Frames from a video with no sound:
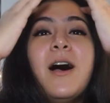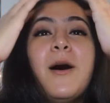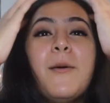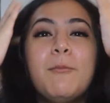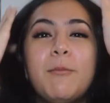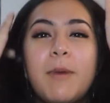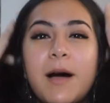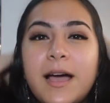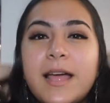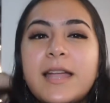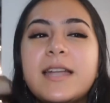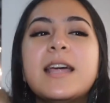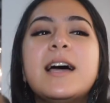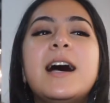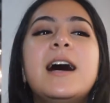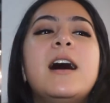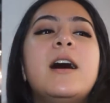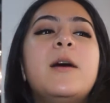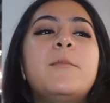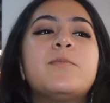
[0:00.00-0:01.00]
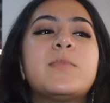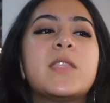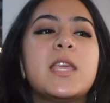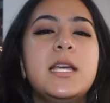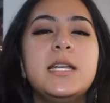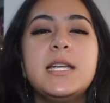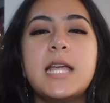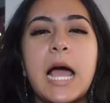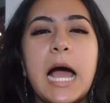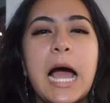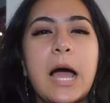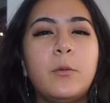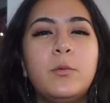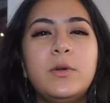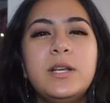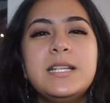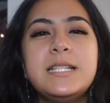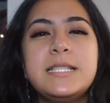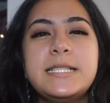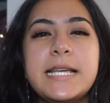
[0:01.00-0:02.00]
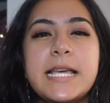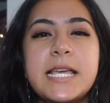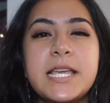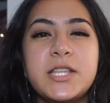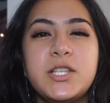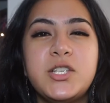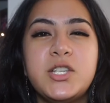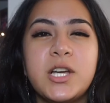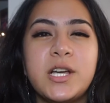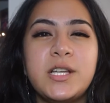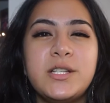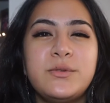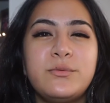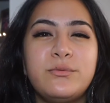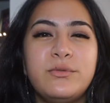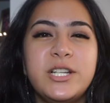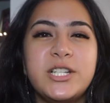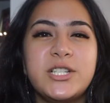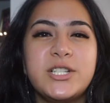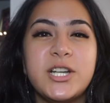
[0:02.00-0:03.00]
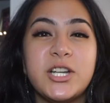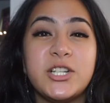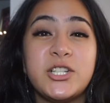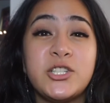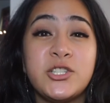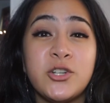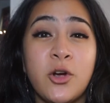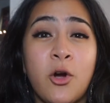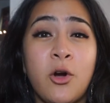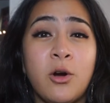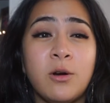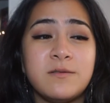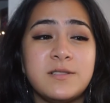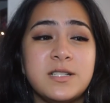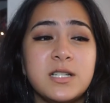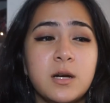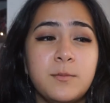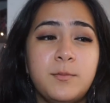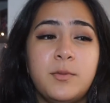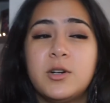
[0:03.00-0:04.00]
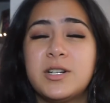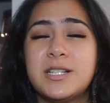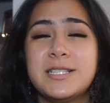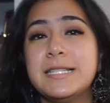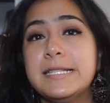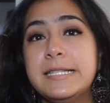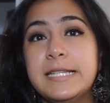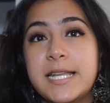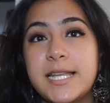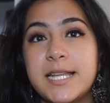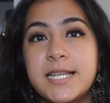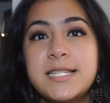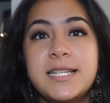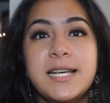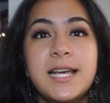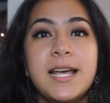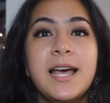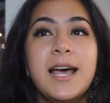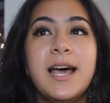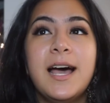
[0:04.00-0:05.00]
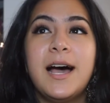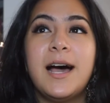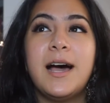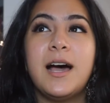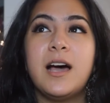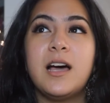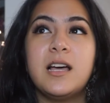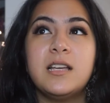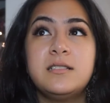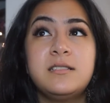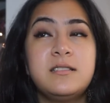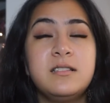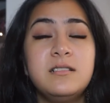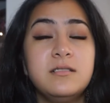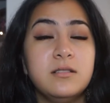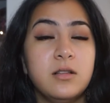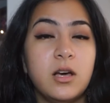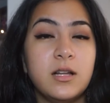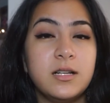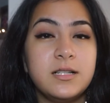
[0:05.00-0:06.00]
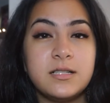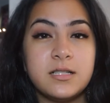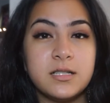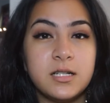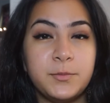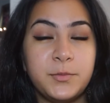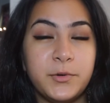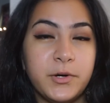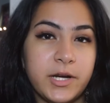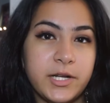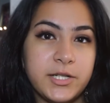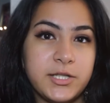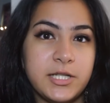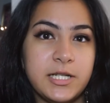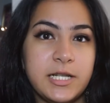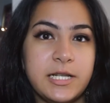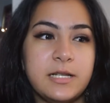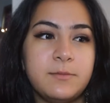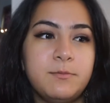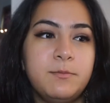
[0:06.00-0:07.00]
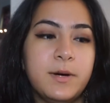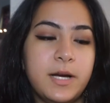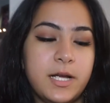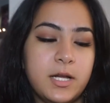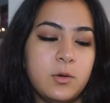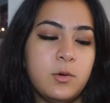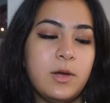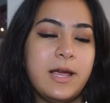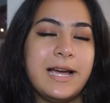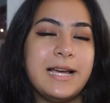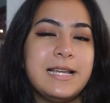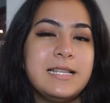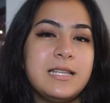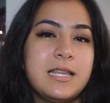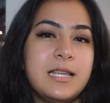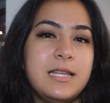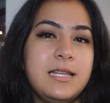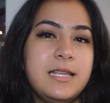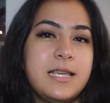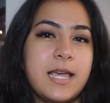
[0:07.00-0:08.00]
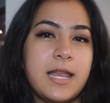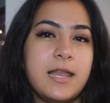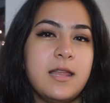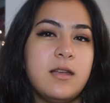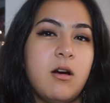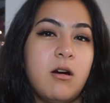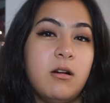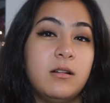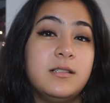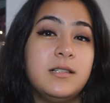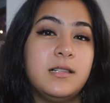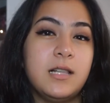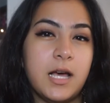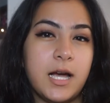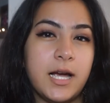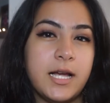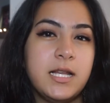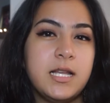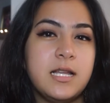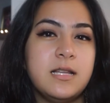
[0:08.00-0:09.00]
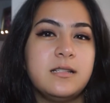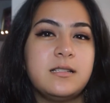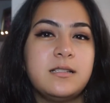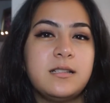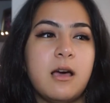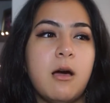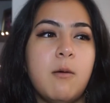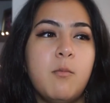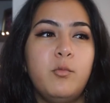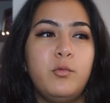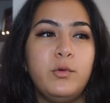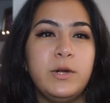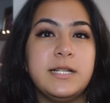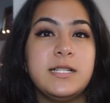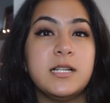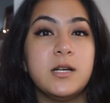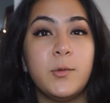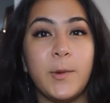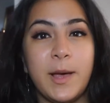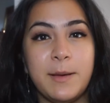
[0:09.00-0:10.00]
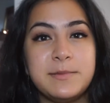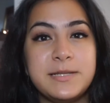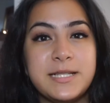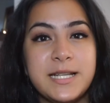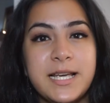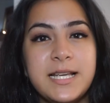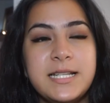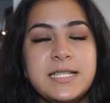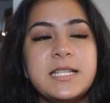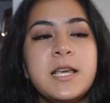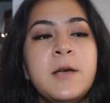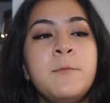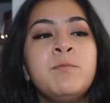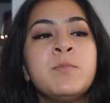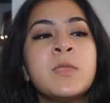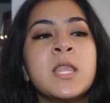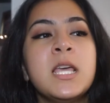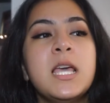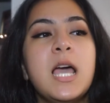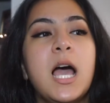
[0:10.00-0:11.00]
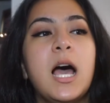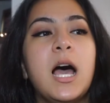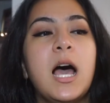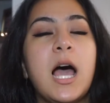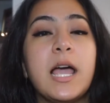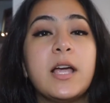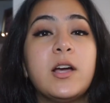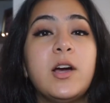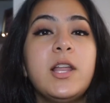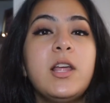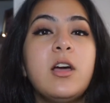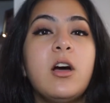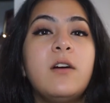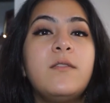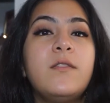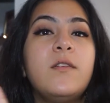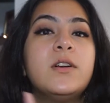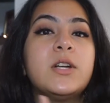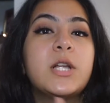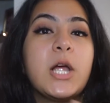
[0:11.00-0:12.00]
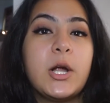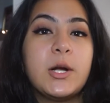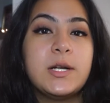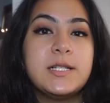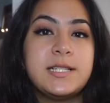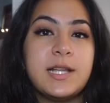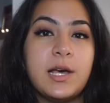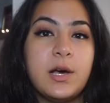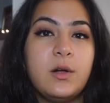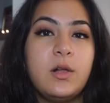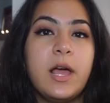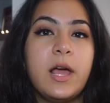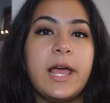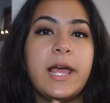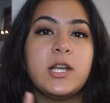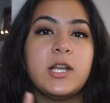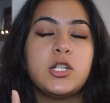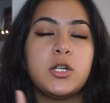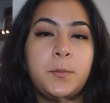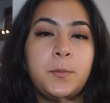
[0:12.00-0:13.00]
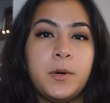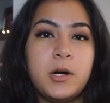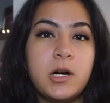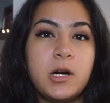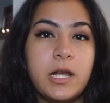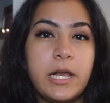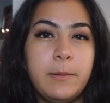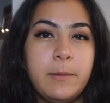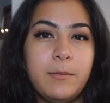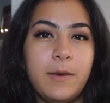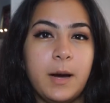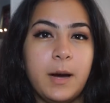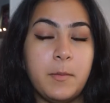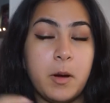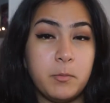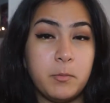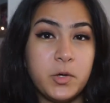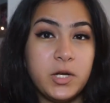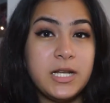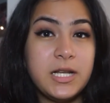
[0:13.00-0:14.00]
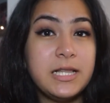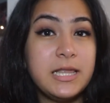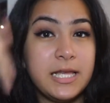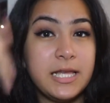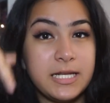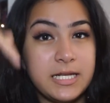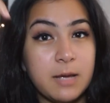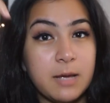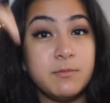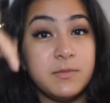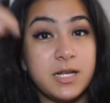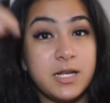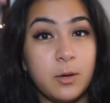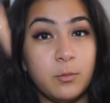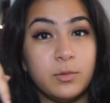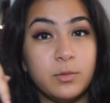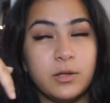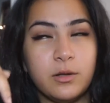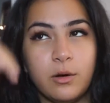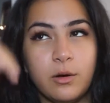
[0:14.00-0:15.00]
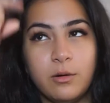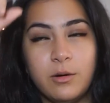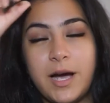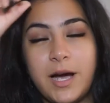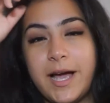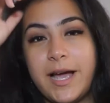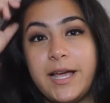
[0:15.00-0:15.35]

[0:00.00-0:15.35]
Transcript: but I wouldn't say it just reached the shore of Singapore because it didn't. It's still not in Singapore actually, but you guys can get it online in some retail websites. I got it off on Carousell at Shoppaholicmom. I'm gonna link them down below.